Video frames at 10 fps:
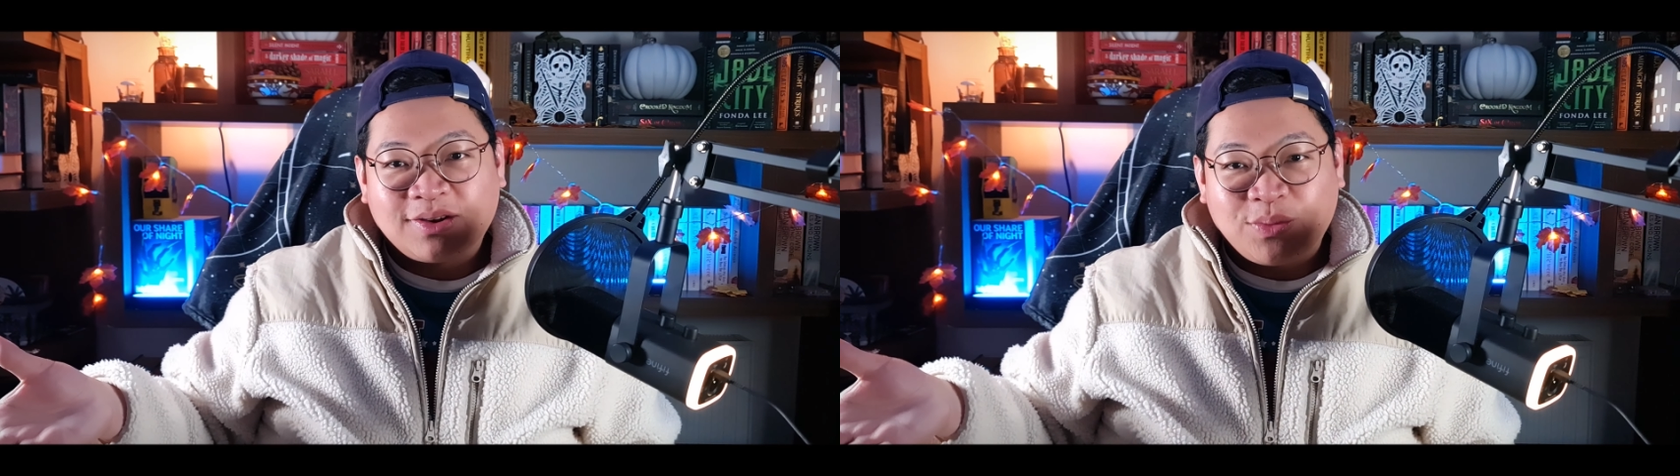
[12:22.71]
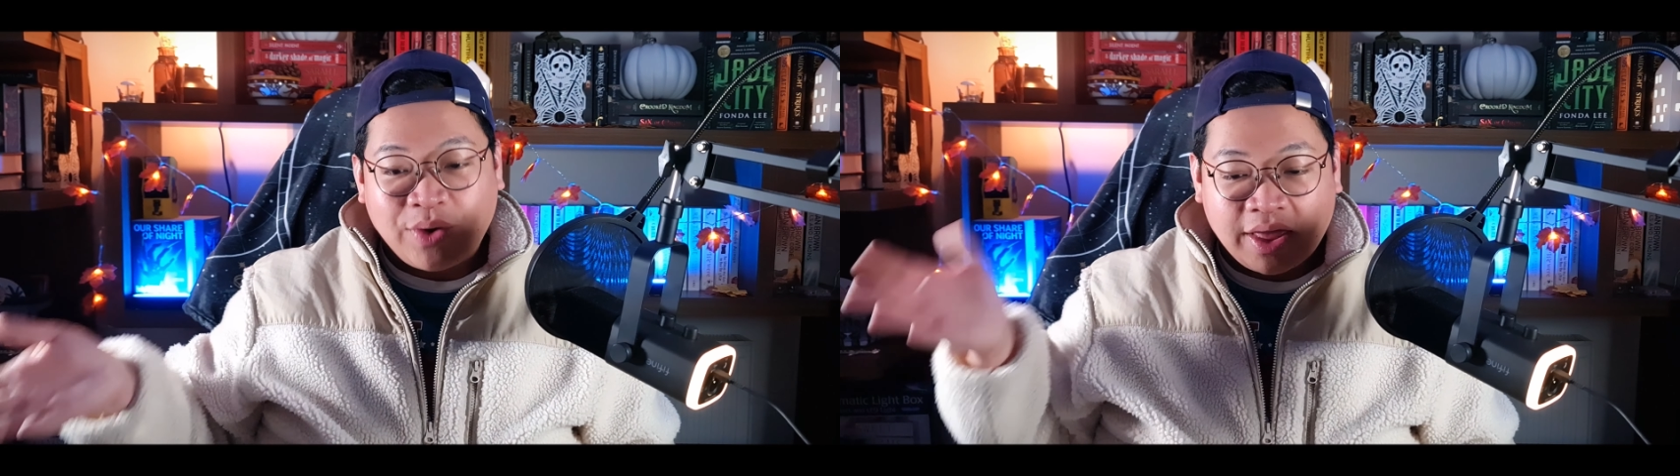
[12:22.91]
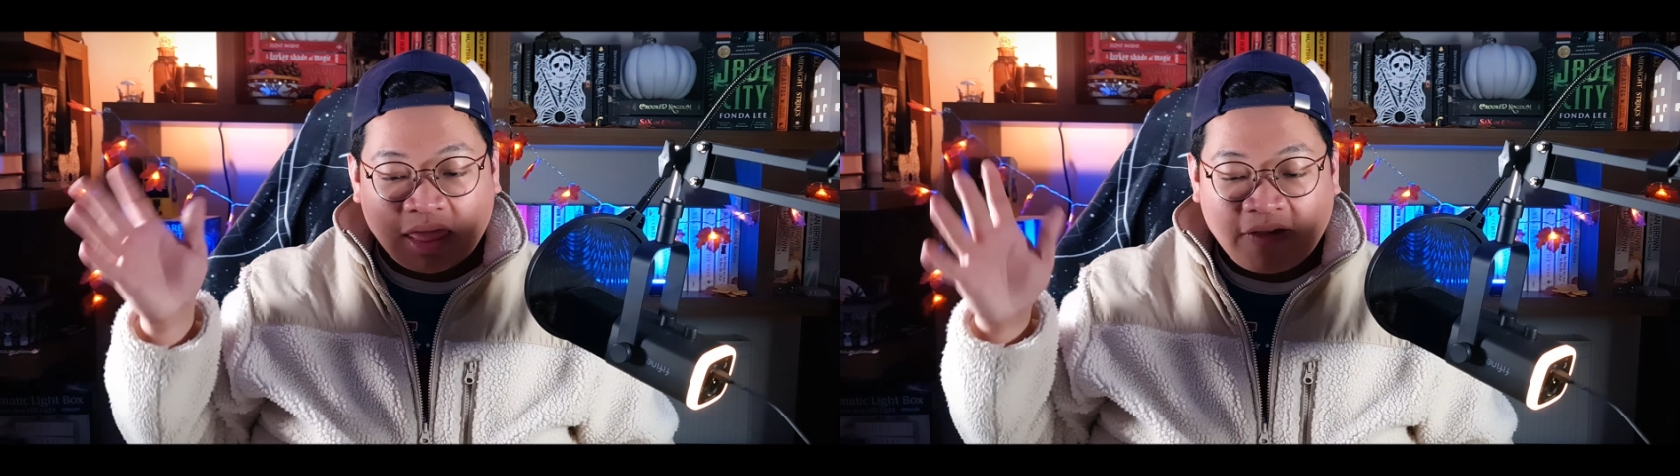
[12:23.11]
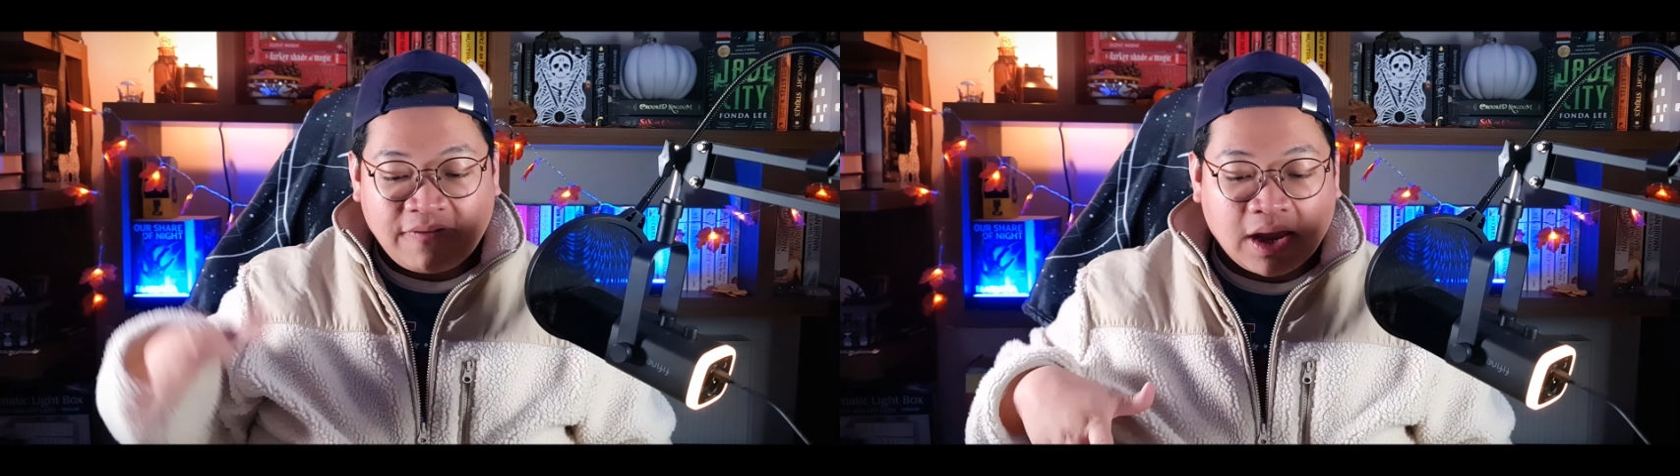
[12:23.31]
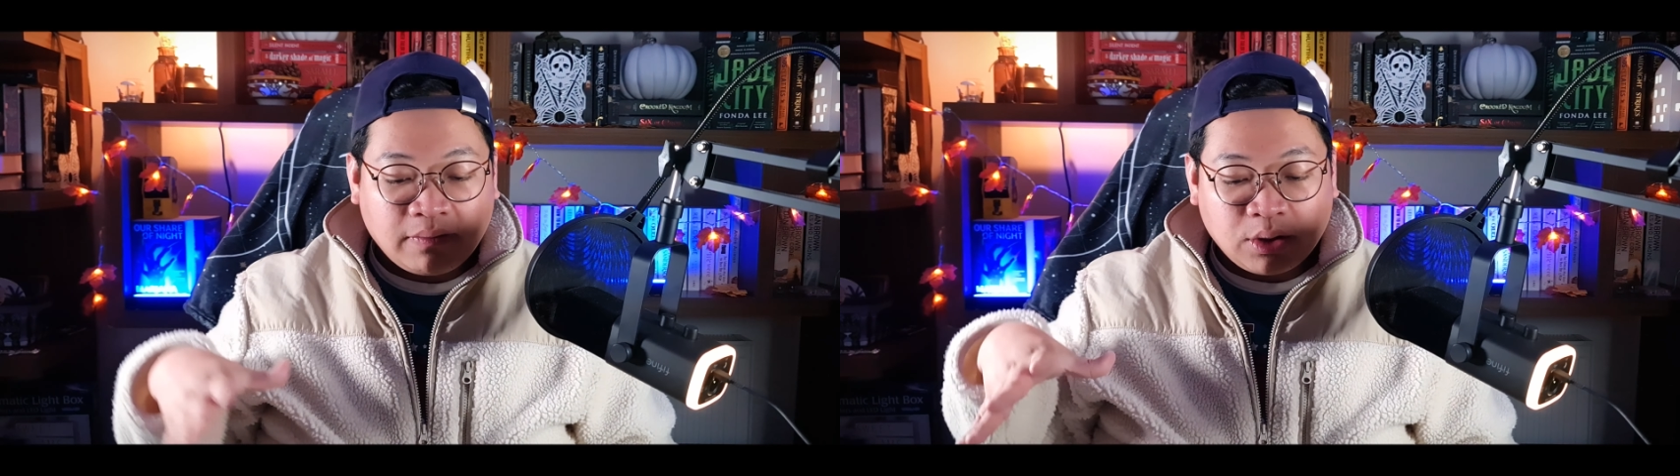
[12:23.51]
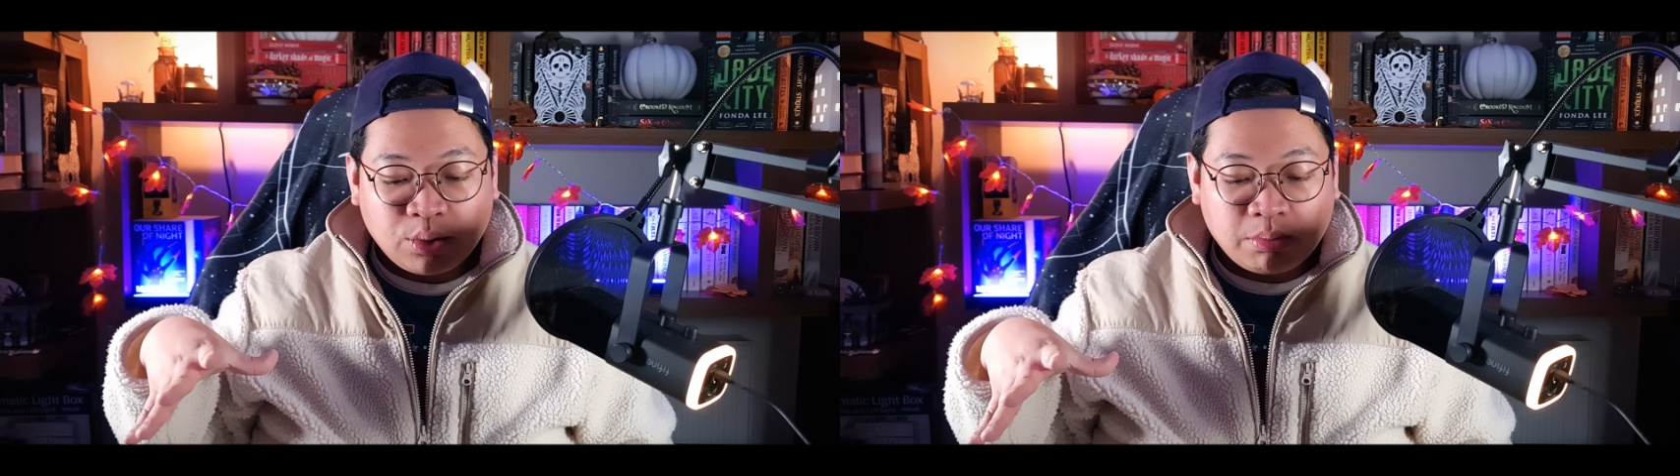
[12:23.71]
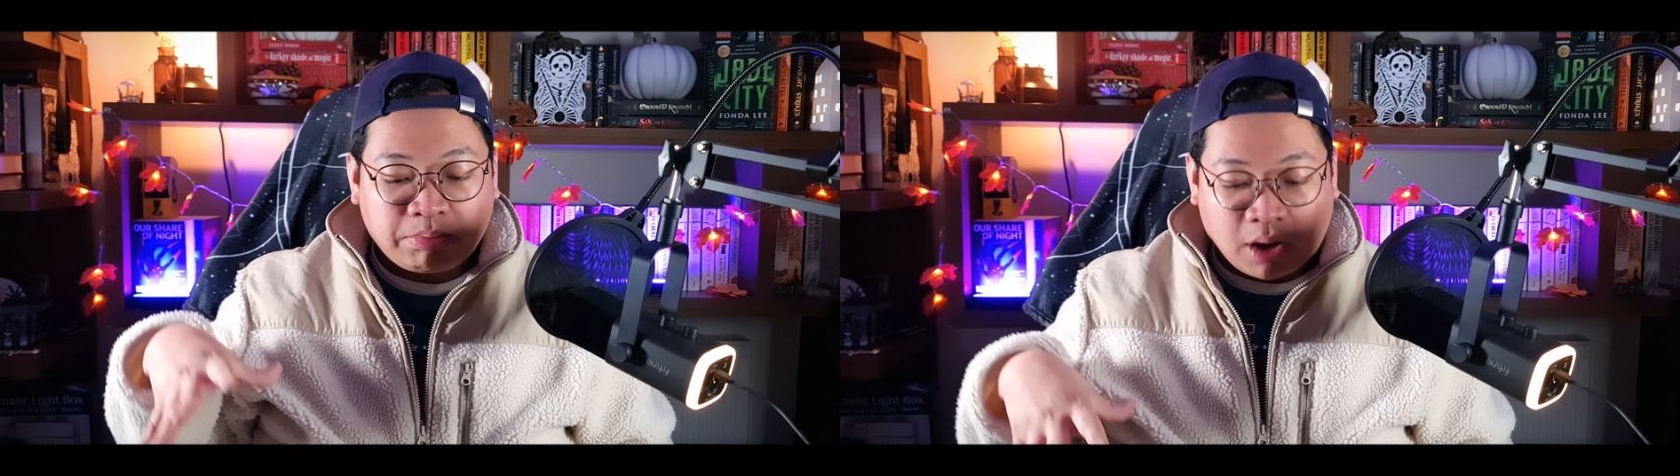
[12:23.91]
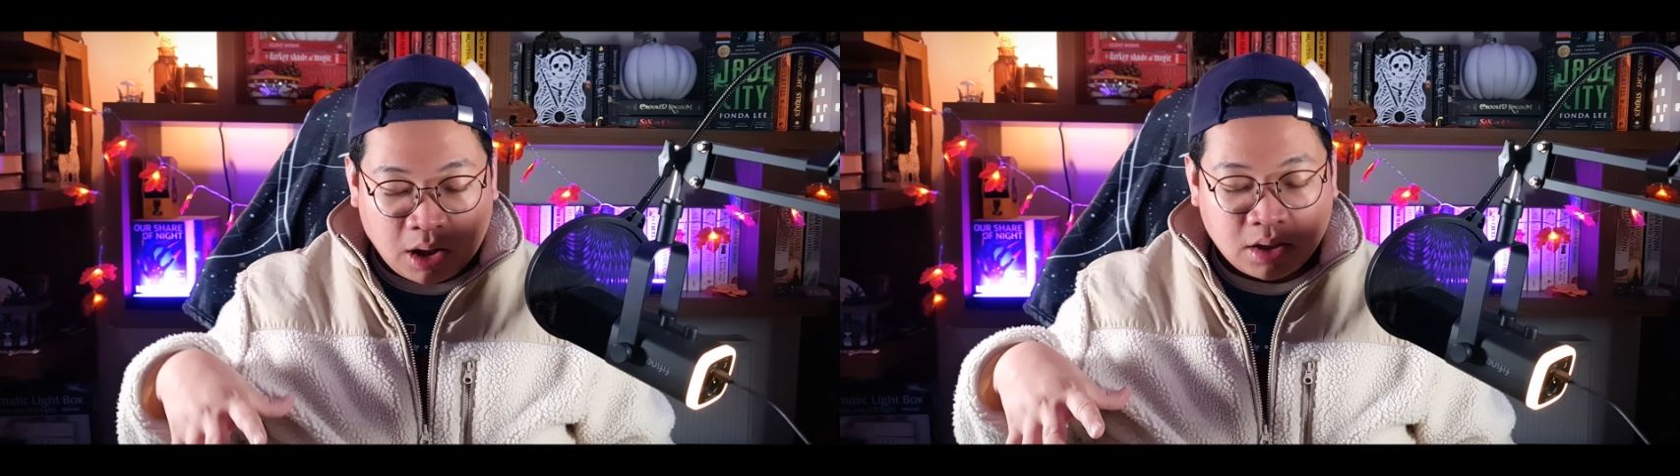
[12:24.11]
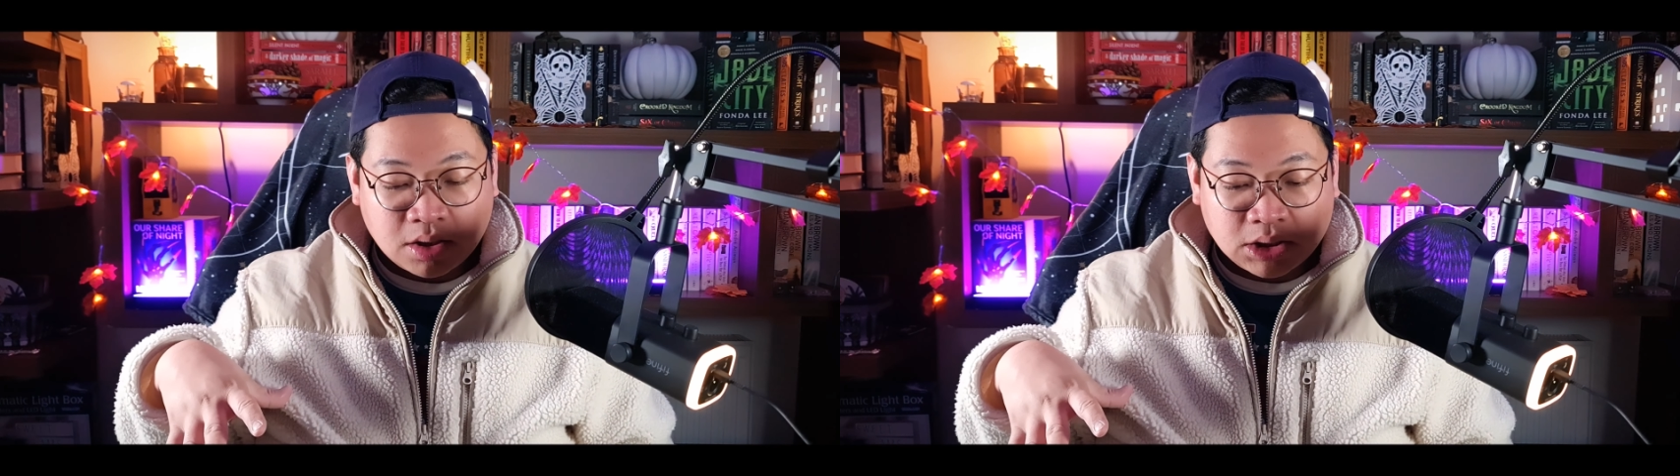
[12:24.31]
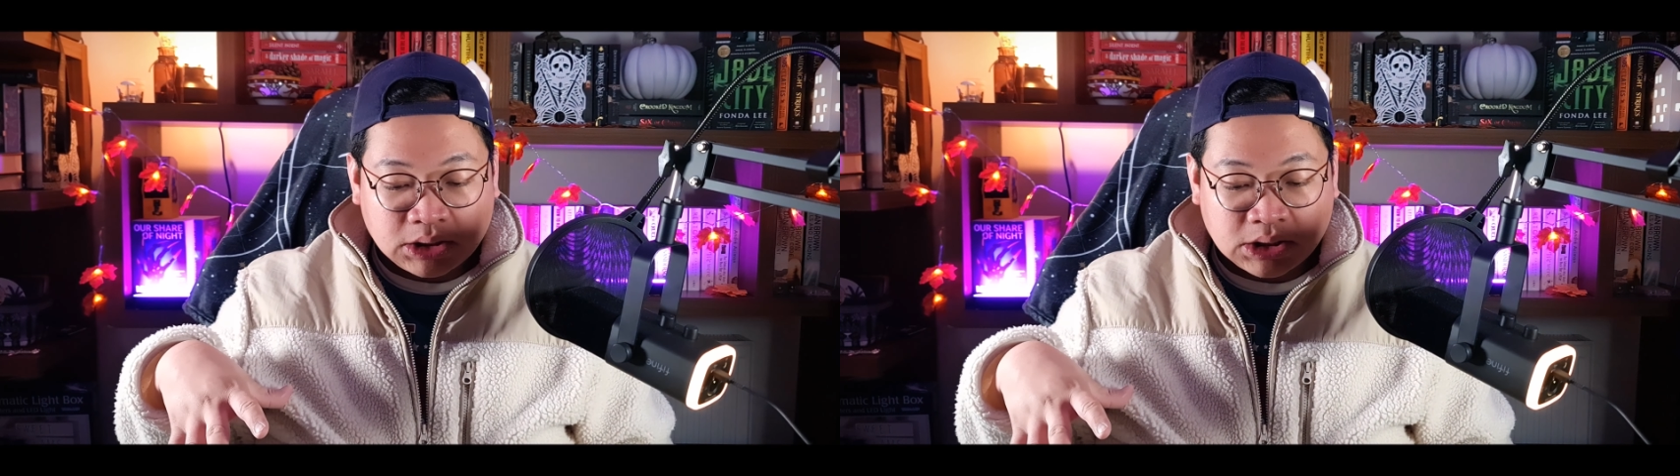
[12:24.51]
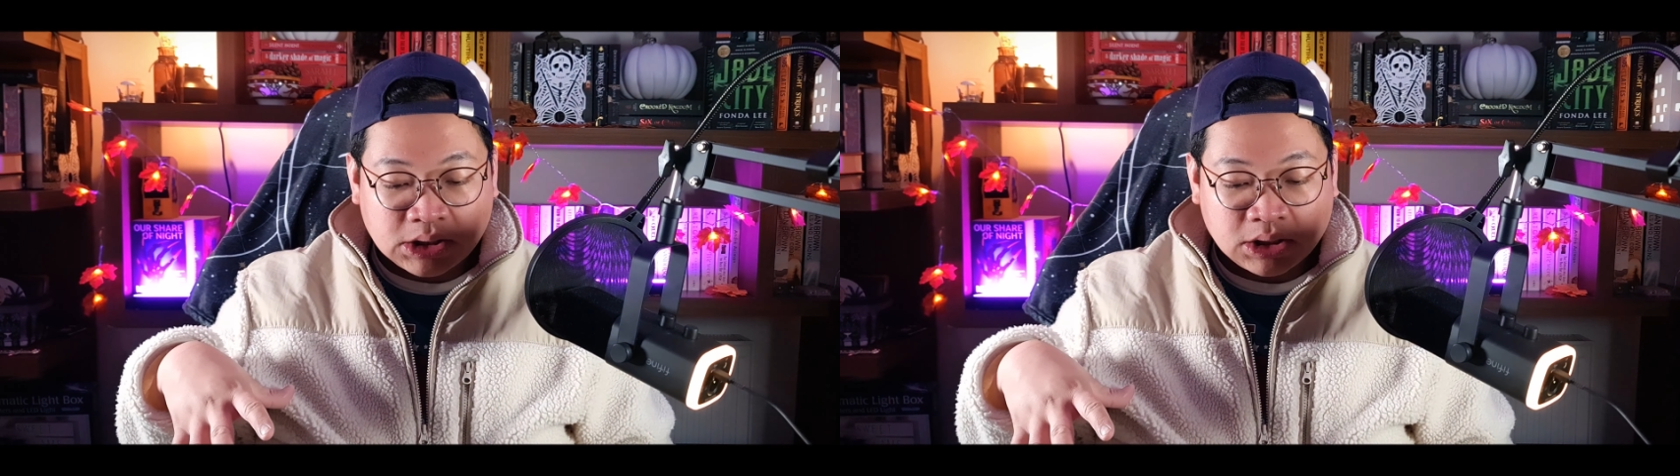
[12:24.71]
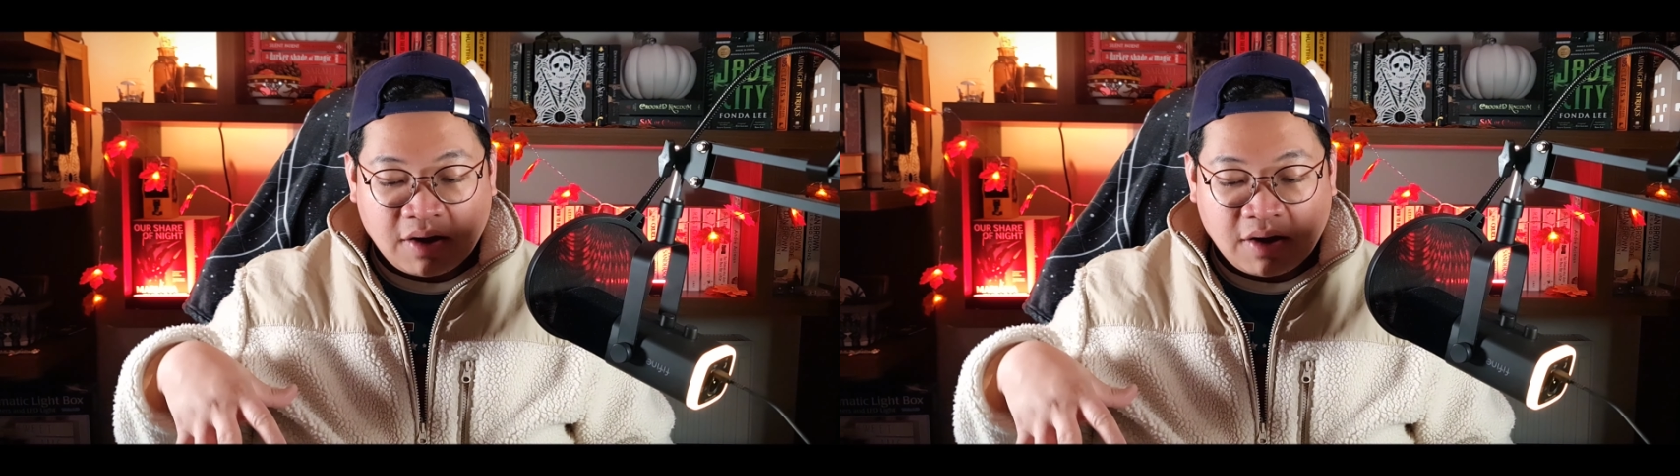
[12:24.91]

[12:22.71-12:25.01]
with the FairyLoot box,